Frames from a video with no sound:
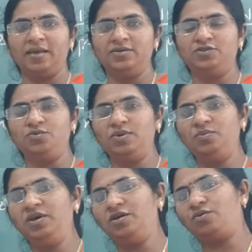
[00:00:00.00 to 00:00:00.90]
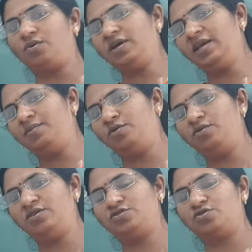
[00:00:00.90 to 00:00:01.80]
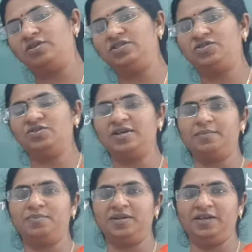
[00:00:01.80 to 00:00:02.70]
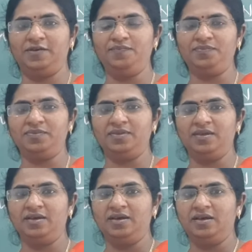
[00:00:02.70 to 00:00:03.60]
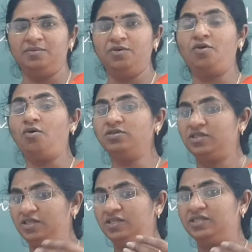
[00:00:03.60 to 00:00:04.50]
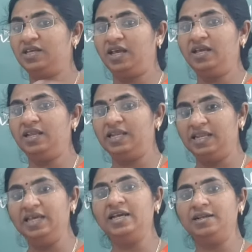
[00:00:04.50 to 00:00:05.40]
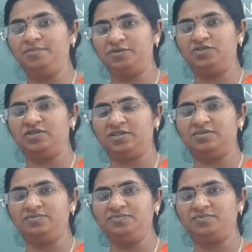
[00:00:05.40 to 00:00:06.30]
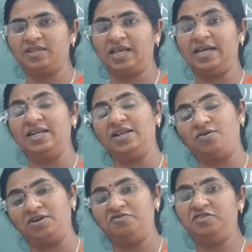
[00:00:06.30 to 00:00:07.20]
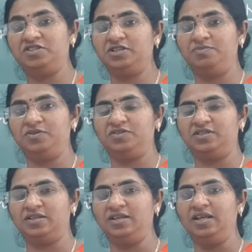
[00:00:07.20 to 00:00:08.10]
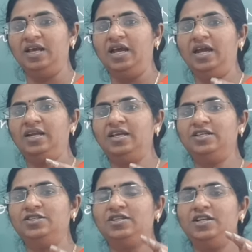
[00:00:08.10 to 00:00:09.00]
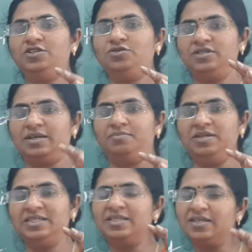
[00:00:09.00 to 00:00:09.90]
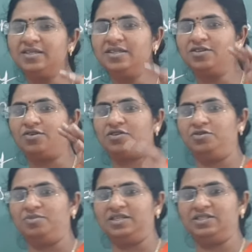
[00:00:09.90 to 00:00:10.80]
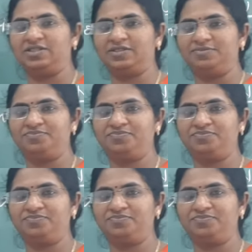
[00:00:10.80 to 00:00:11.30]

So when we are talking about the joint stock company, because it is a legal person and an artificial person, it need to submit certain documents.